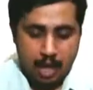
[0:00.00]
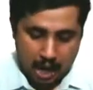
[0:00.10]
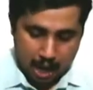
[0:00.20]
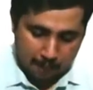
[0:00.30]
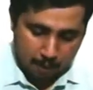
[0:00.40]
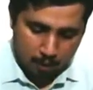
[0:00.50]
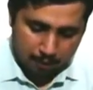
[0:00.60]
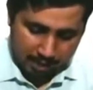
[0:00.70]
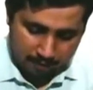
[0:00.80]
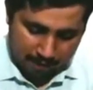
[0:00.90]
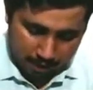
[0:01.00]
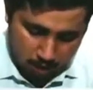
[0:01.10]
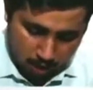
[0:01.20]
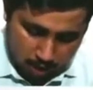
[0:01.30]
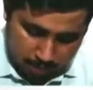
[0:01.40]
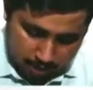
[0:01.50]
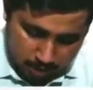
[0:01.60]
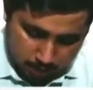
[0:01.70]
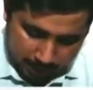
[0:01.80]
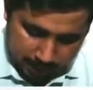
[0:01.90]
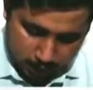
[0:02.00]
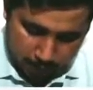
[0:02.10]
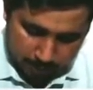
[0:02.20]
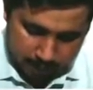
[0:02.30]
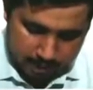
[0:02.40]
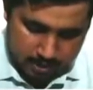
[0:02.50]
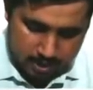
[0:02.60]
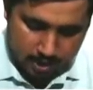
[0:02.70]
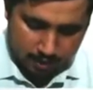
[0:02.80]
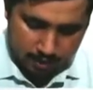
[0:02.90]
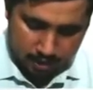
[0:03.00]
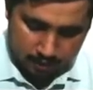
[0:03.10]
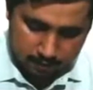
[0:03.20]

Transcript: Above fair value, how much? 20 rupee. This is deferred.